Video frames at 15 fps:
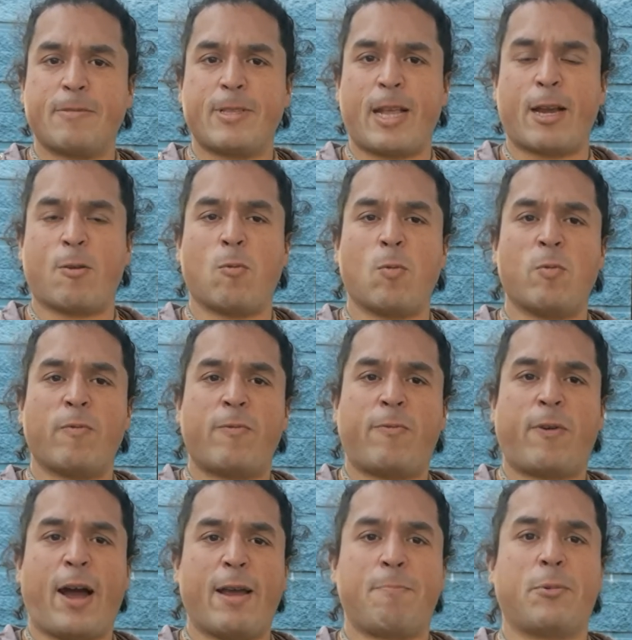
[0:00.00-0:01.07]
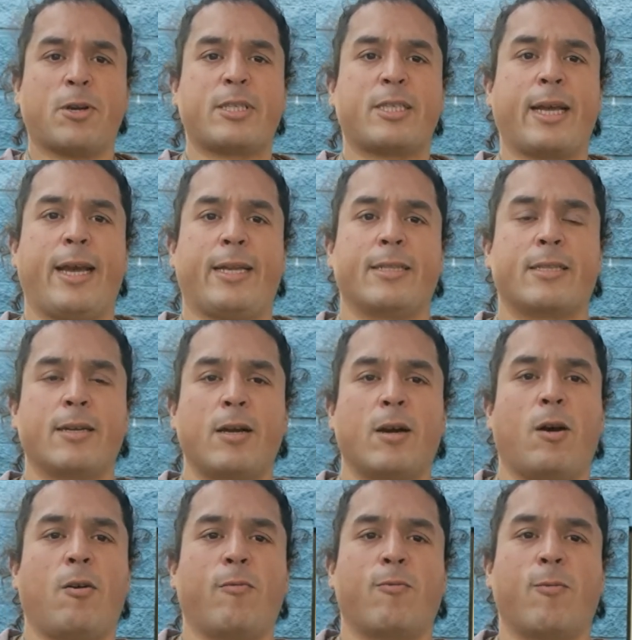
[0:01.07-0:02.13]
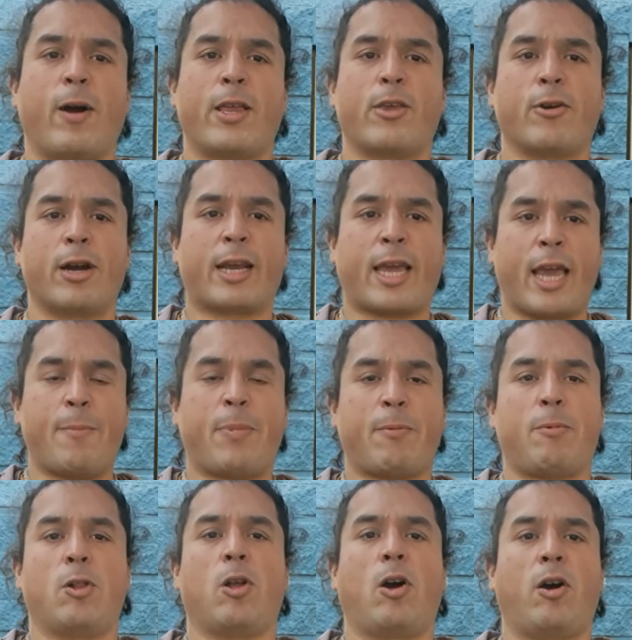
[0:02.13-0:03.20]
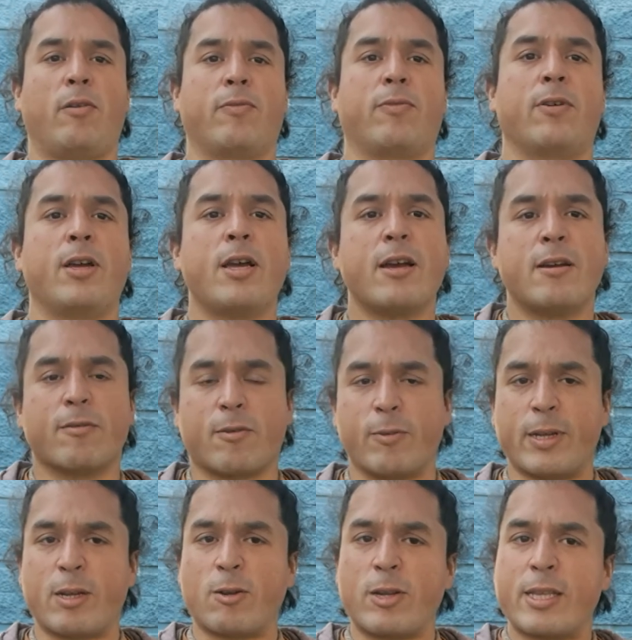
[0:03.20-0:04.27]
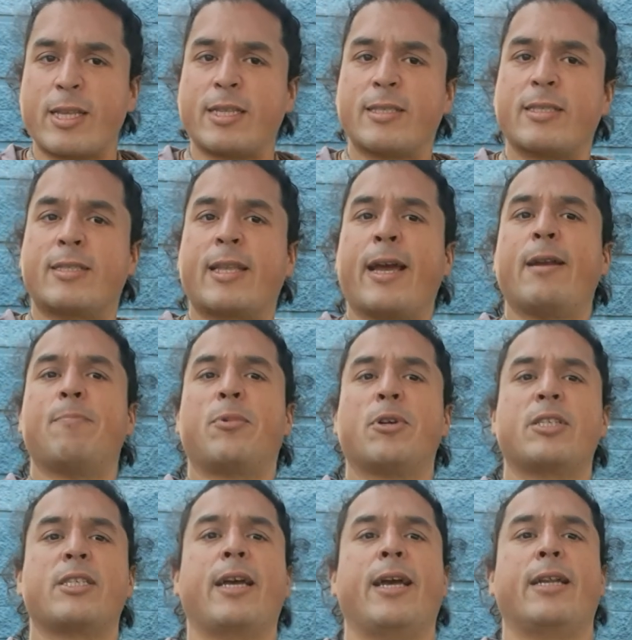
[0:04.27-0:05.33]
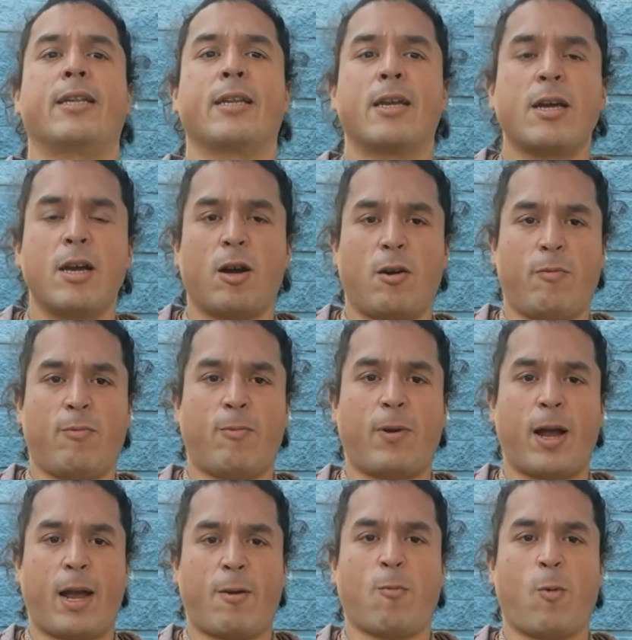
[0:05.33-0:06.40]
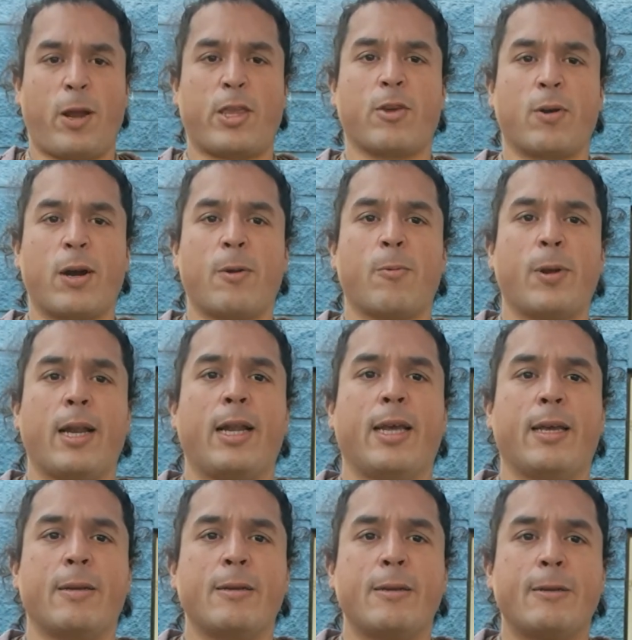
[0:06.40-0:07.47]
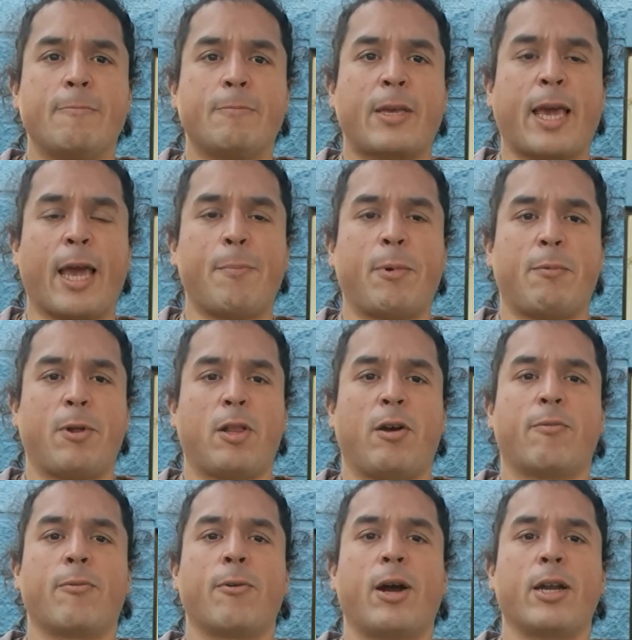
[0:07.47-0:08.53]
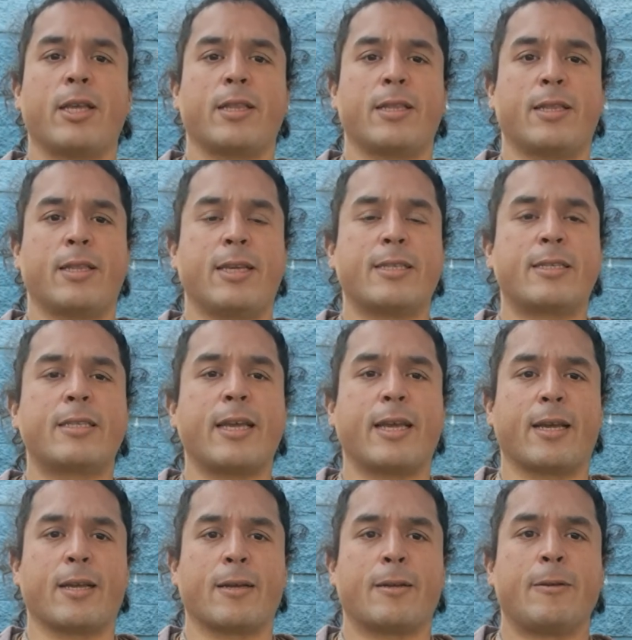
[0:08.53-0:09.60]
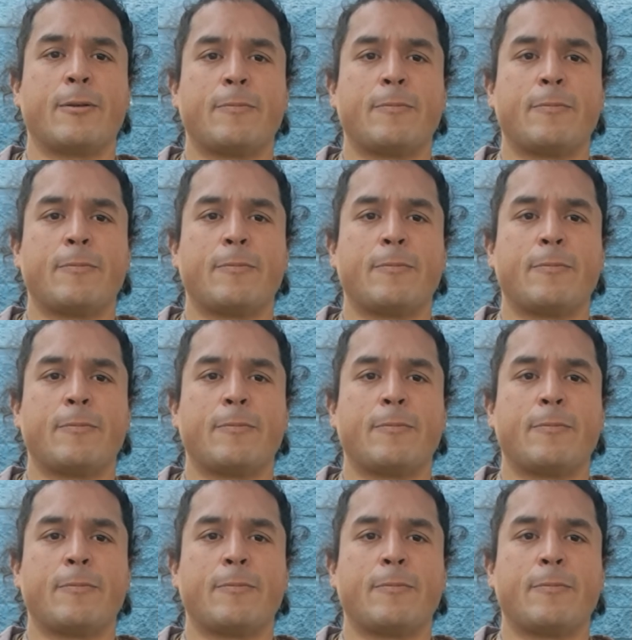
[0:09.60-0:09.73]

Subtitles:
like 5% of what you are capable of, with only this 10% of what you are really capable of running this thing?